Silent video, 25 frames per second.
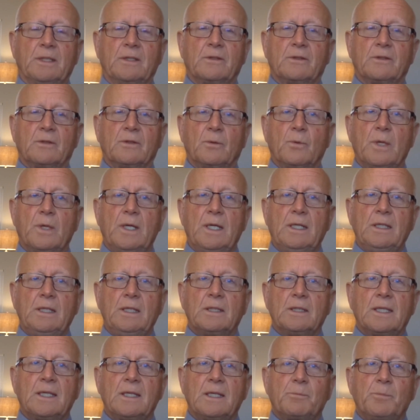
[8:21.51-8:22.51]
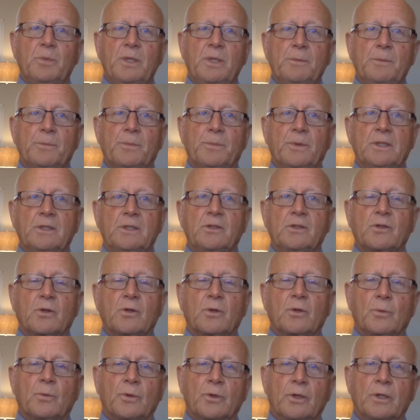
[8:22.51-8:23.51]
It's a way to get people into
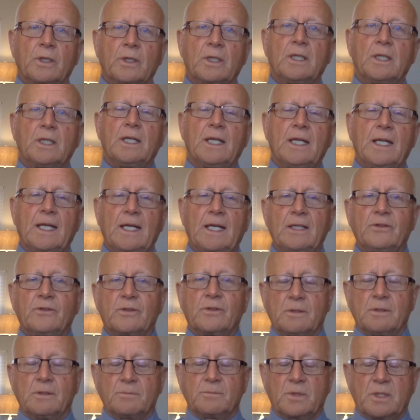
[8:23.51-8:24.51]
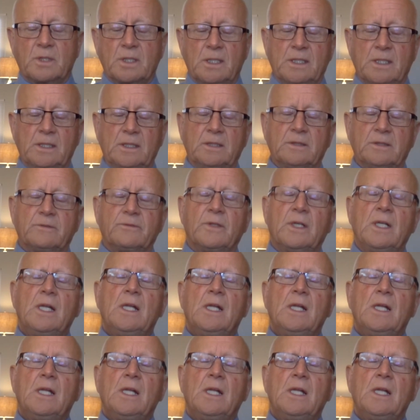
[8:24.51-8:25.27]
the Word, and it has some kind of